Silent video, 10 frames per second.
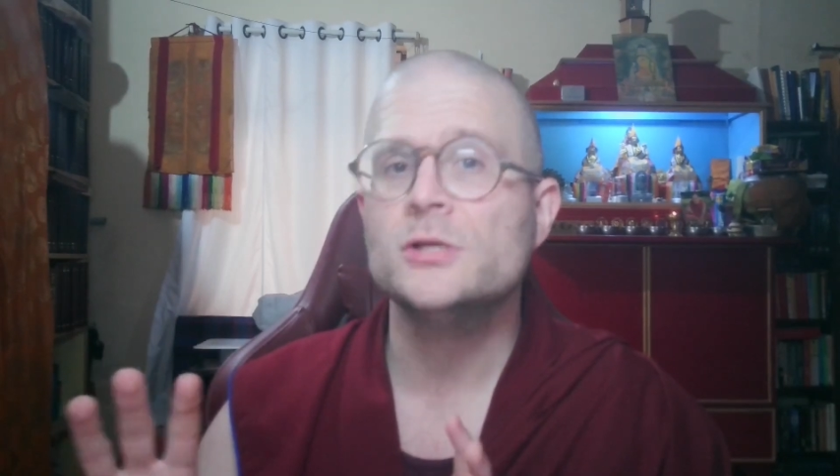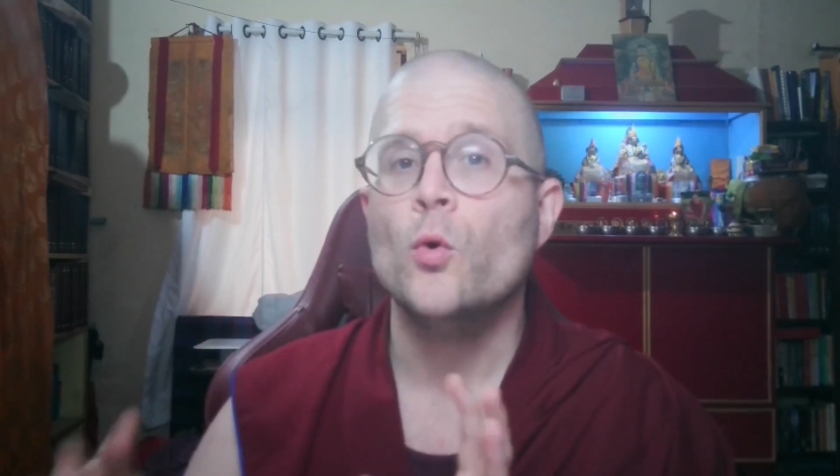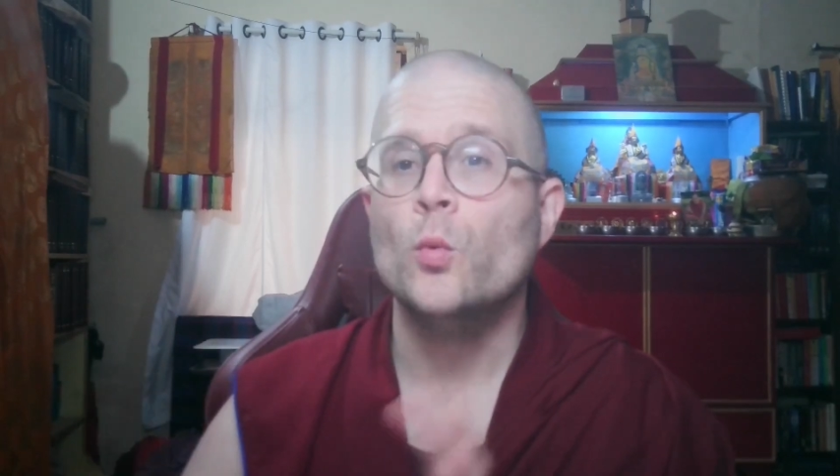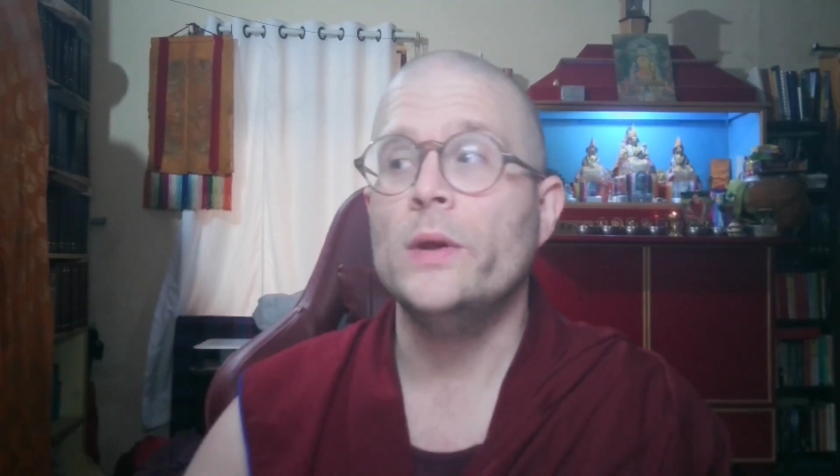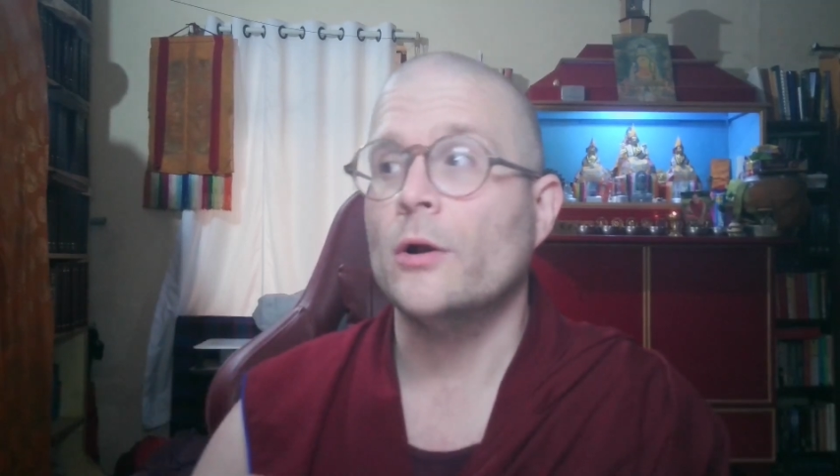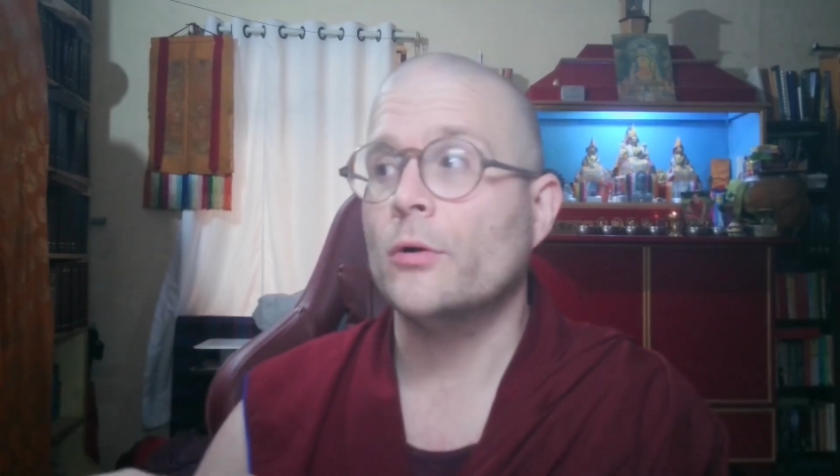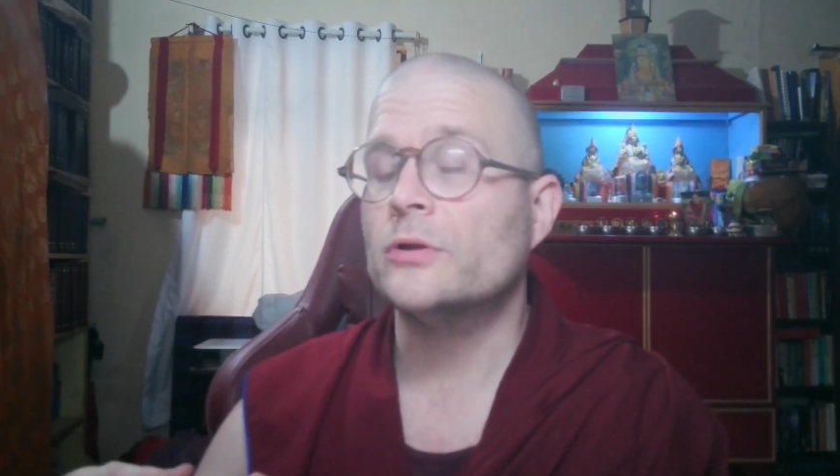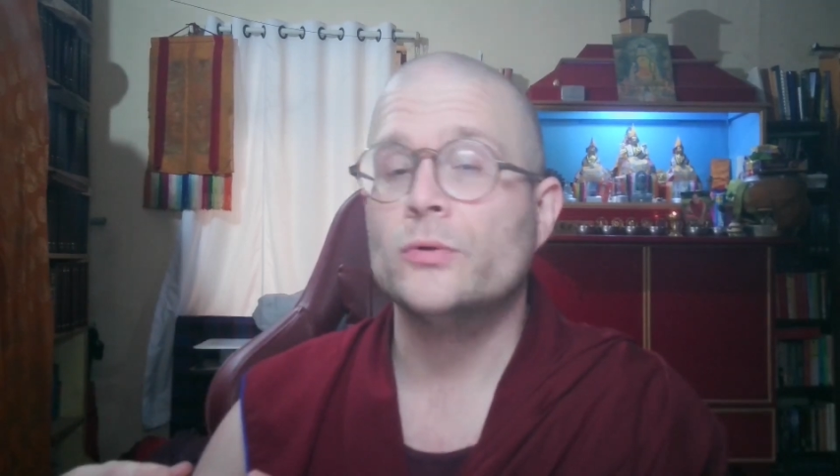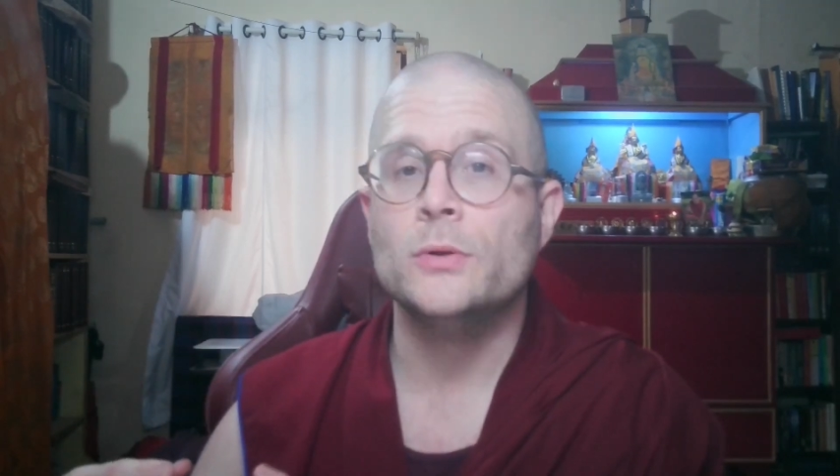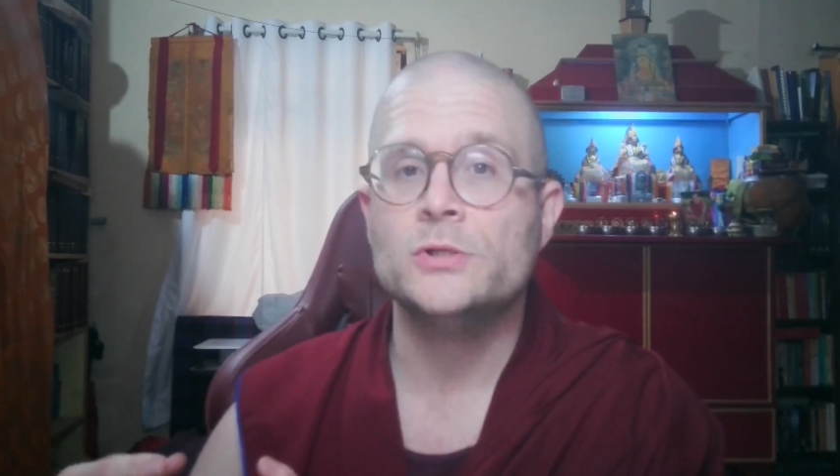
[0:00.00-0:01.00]
we are
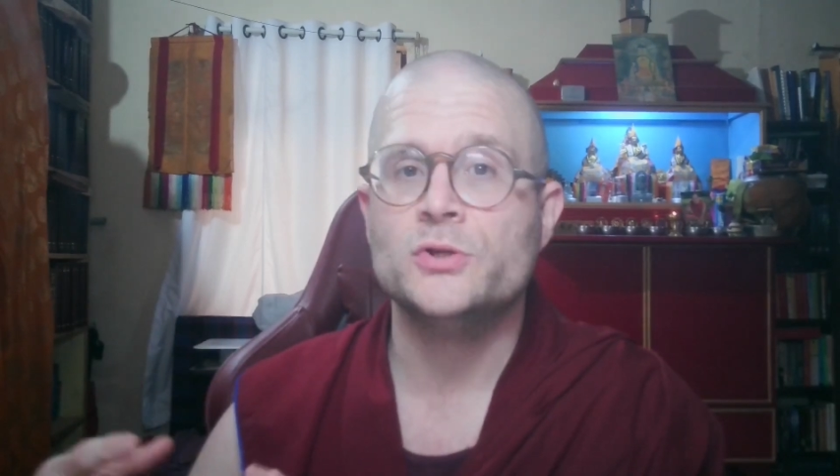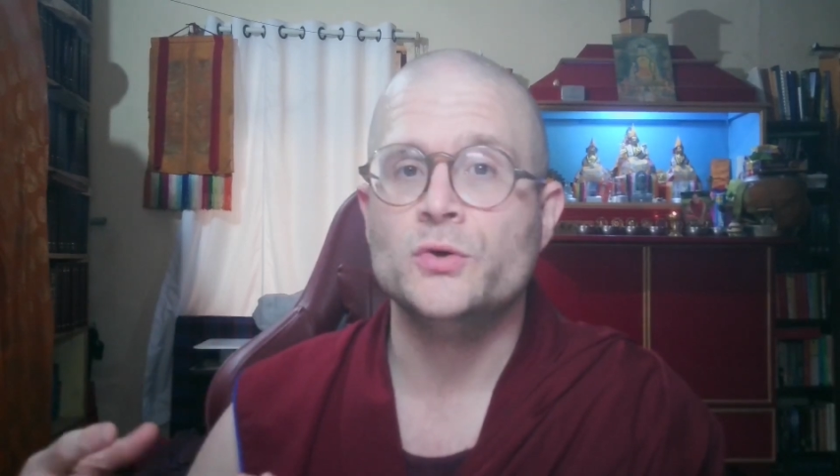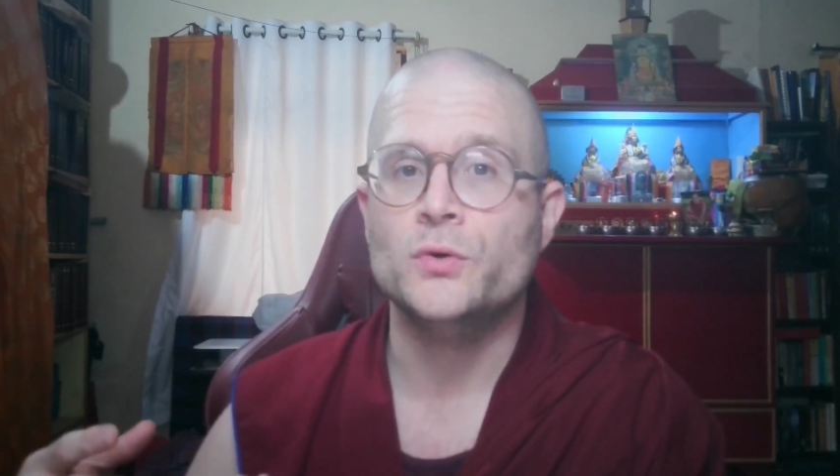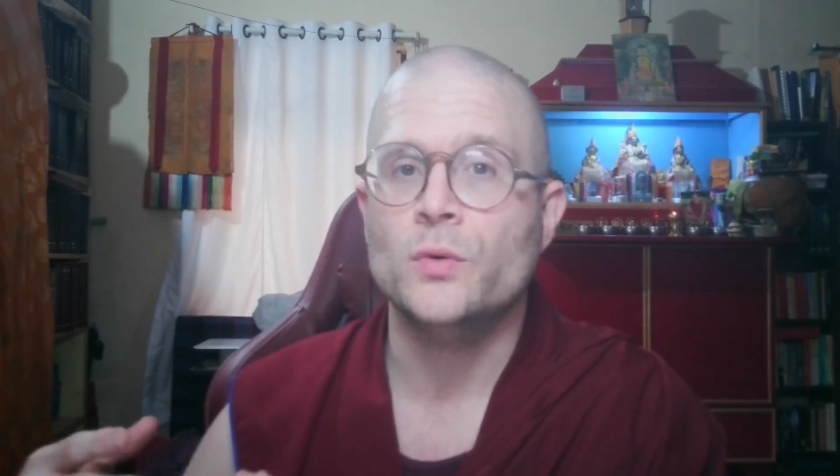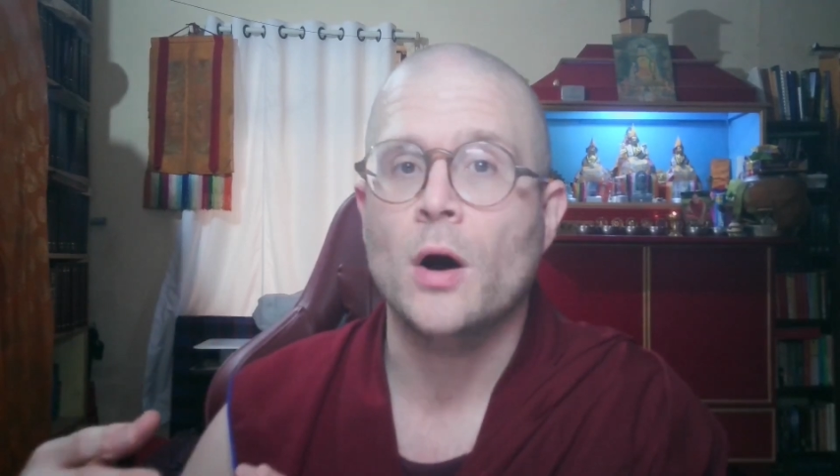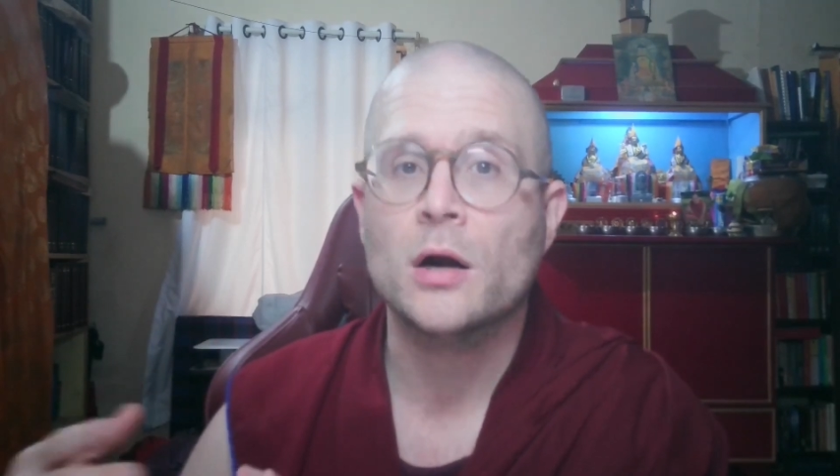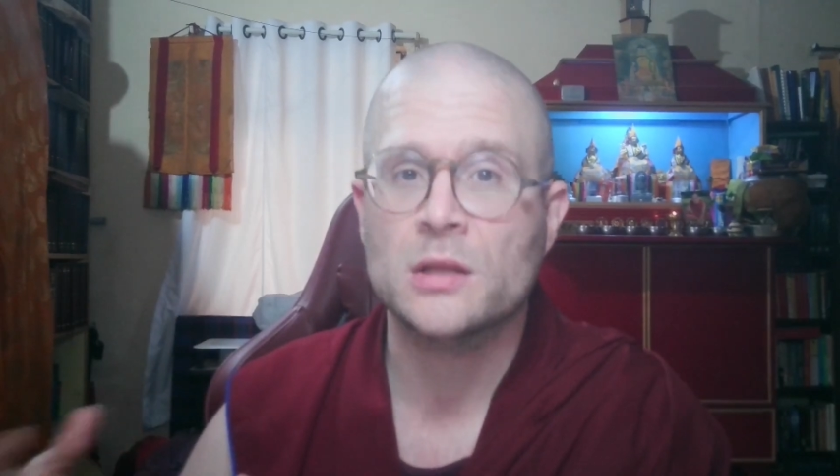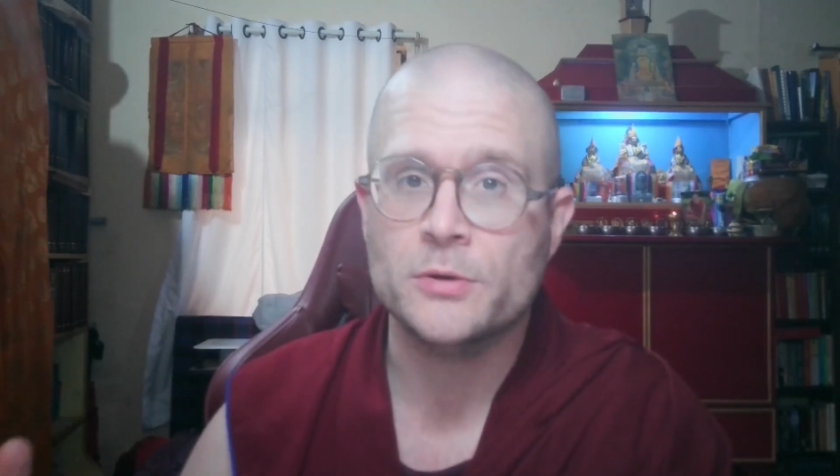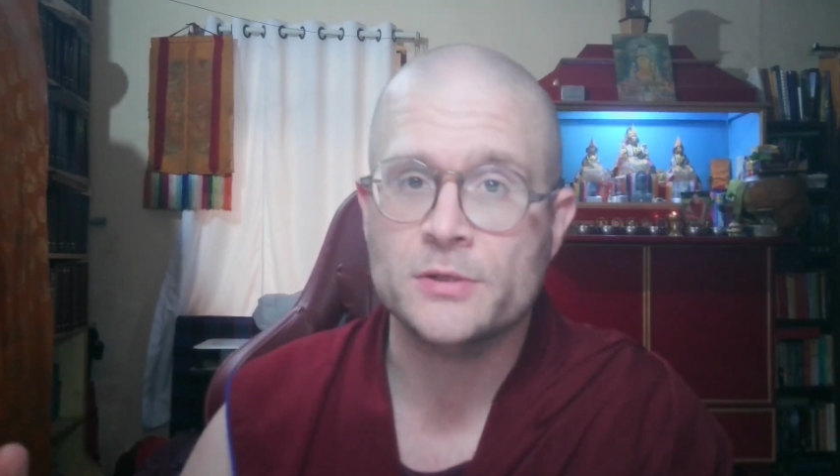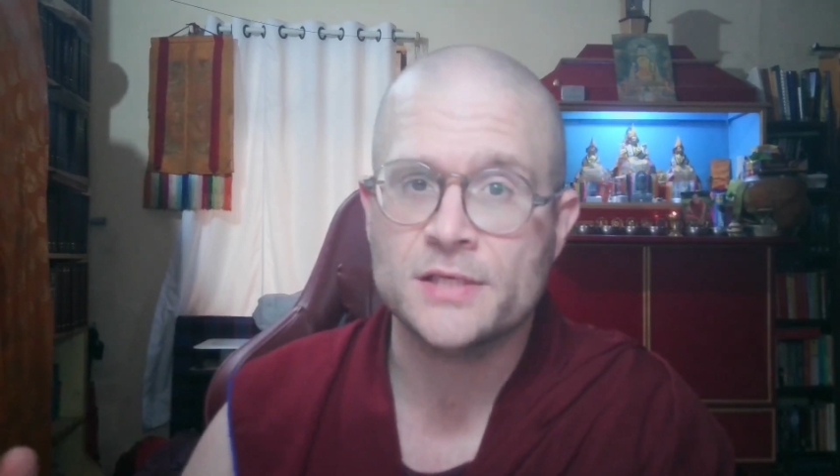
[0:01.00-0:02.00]
introduced to
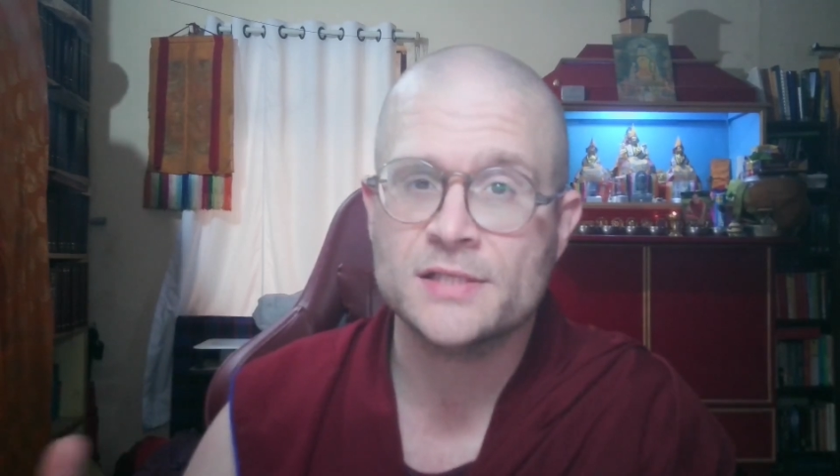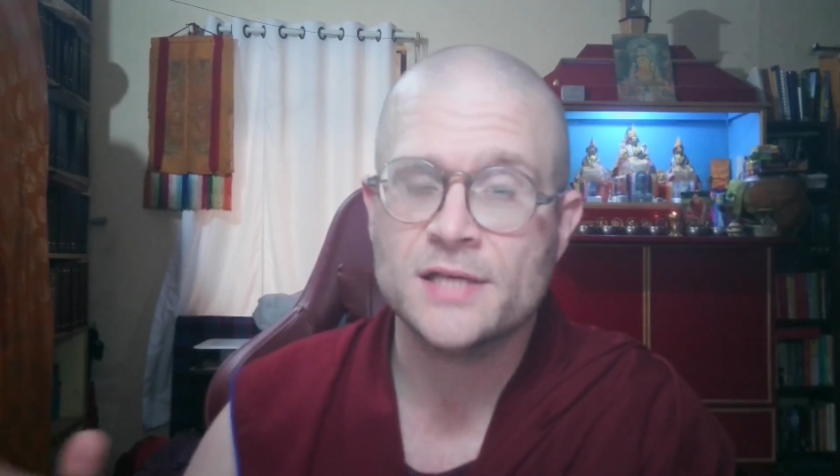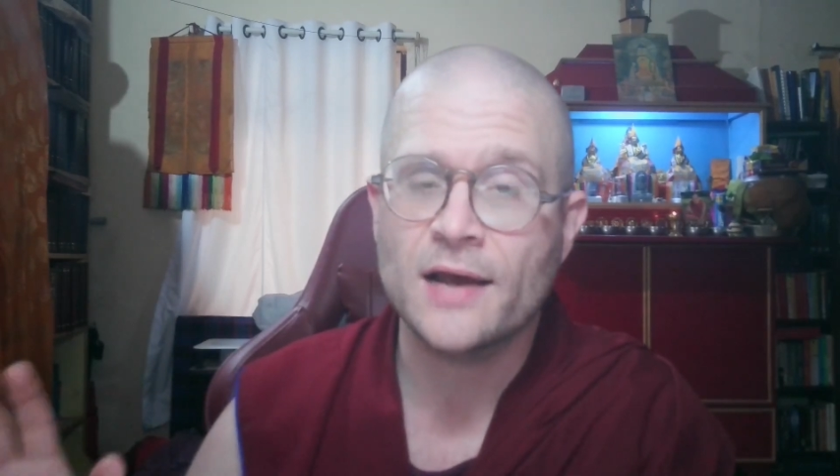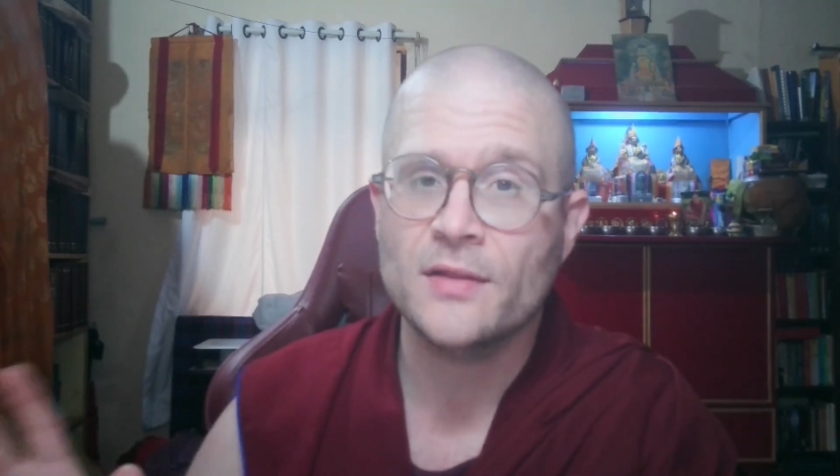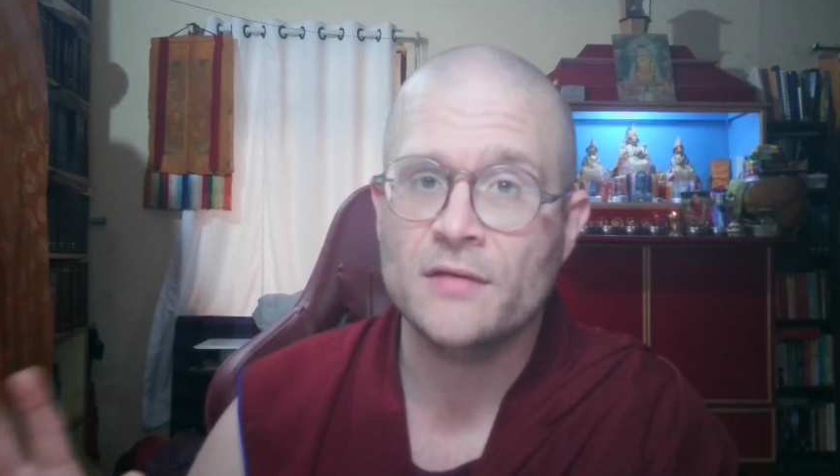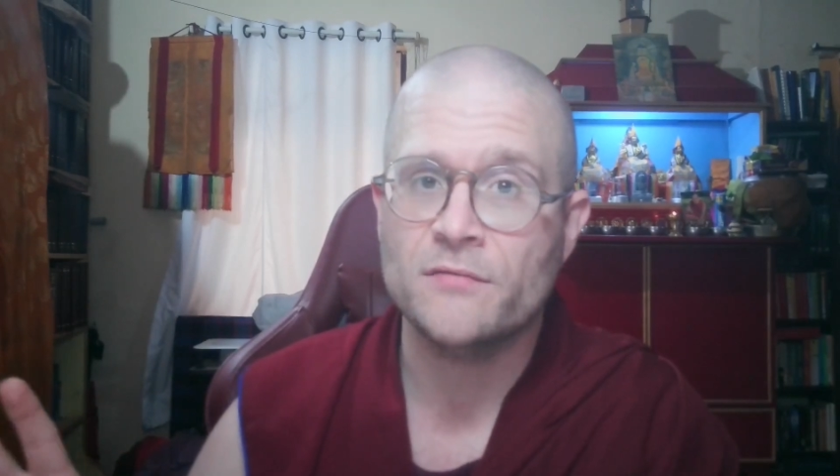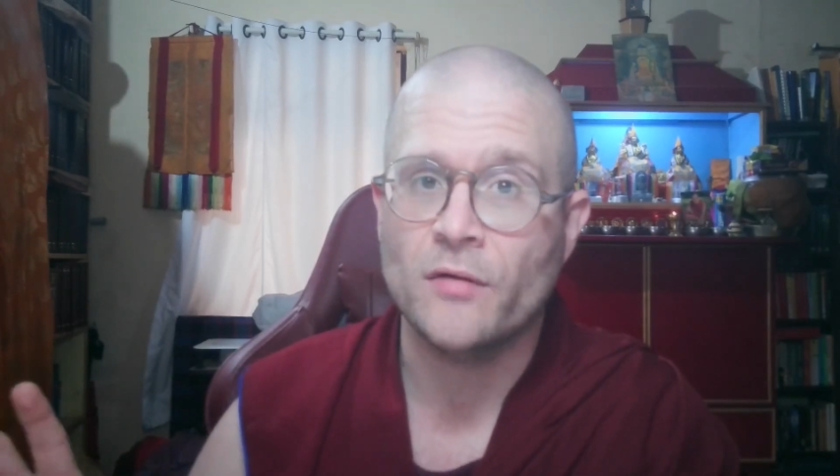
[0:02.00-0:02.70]
octopuses, highly evolved